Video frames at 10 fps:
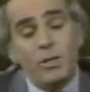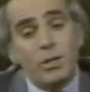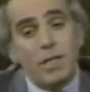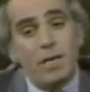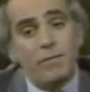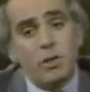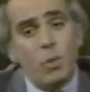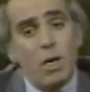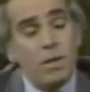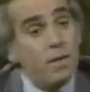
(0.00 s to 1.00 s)
and yourself as
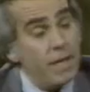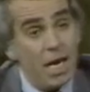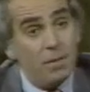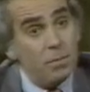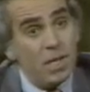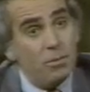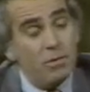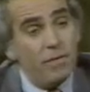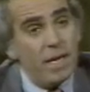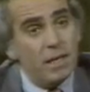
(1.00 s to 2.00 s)
well, that the album Double
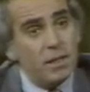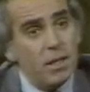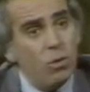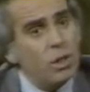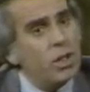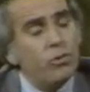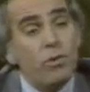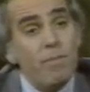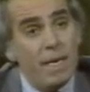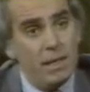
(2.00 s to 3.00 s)
Fantasy was a
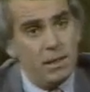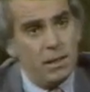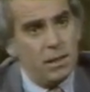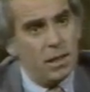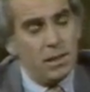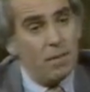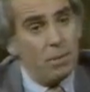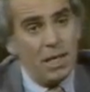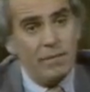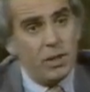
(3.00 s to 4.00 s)
tremendous success. I
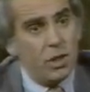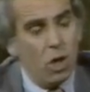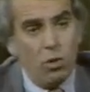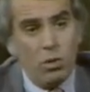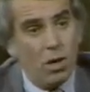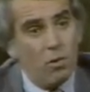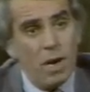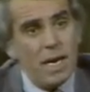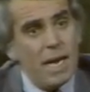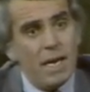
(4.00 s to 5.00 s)
believe it's gold
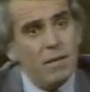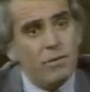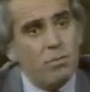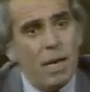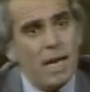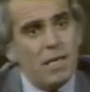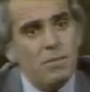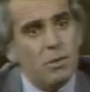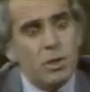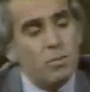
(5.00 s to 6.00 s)
already, heading for platinum. The